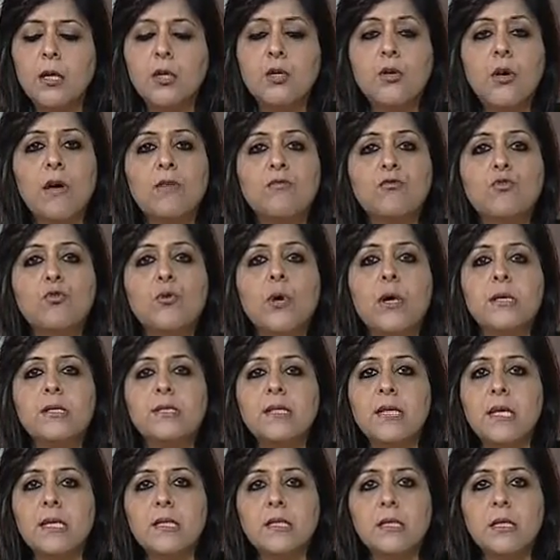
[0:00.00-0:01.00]
You have to
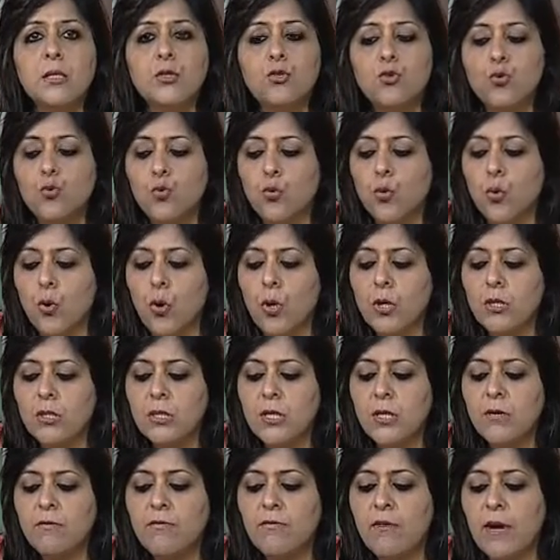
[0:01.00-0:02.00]
assess the true cost and